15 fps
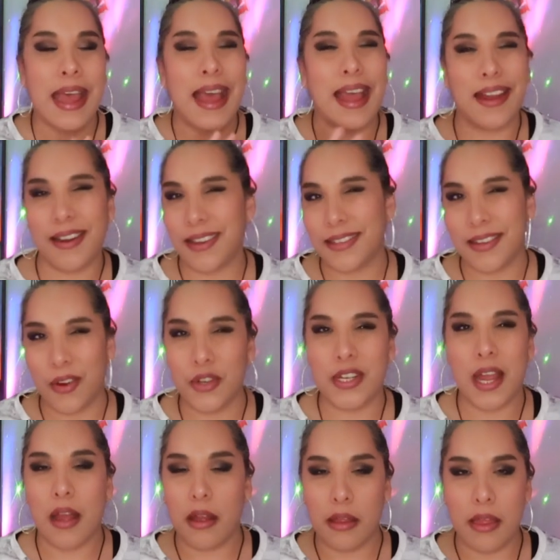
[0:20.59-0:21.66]
I told
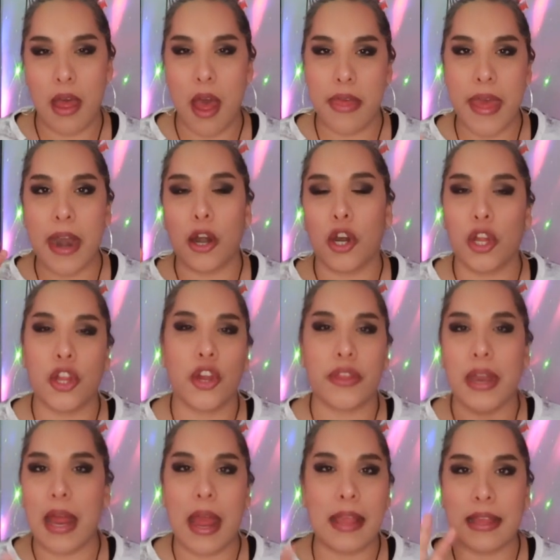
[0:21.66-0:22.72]
y'all that earlier
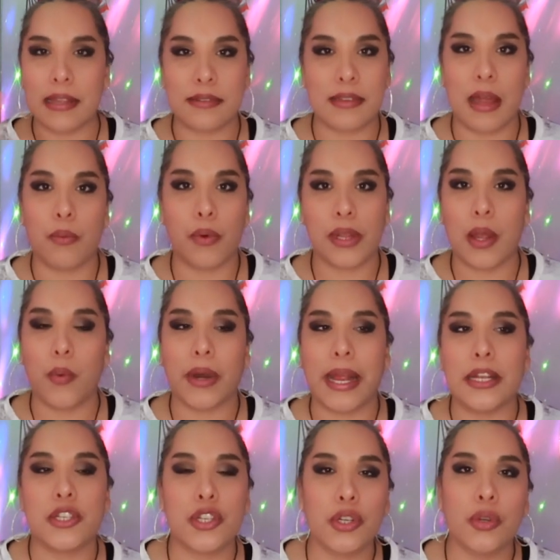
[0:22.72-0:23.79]
that that's not really what I
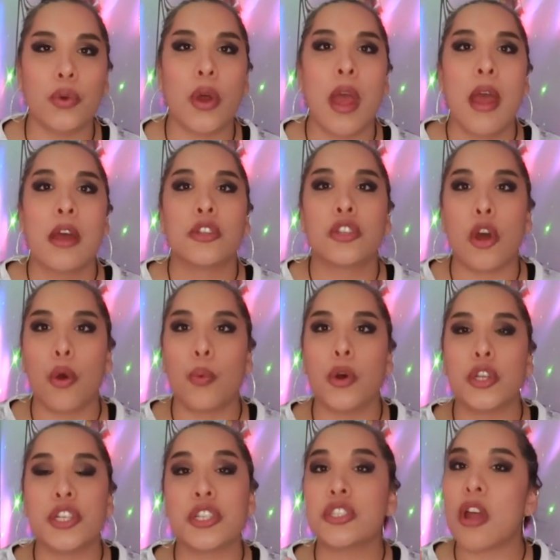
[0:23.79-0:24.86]
do, so
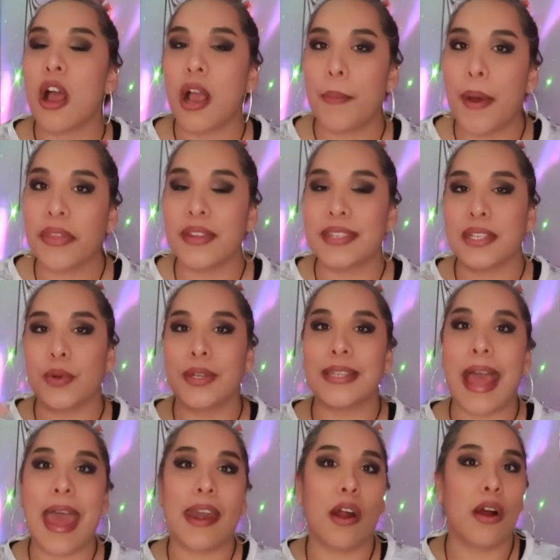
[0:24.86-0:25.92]
we'll just talk about the series
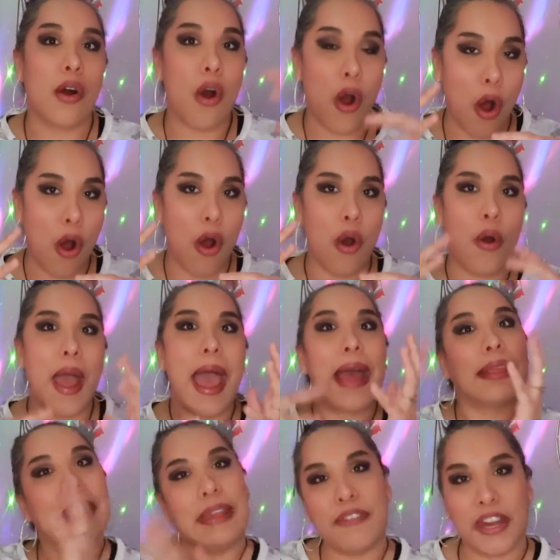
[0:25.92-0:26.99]
as a whole
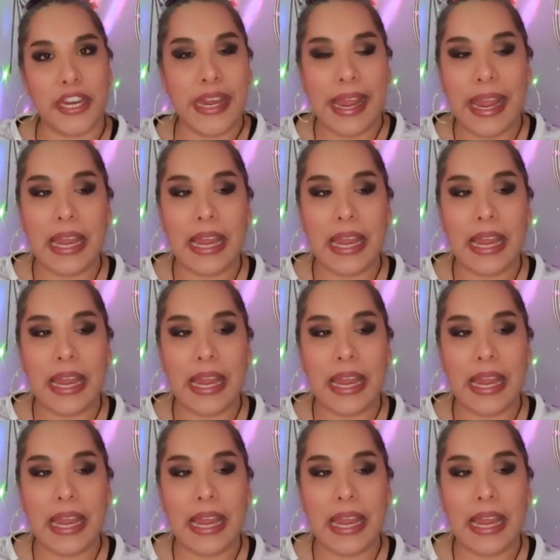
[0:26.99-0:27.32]
at the very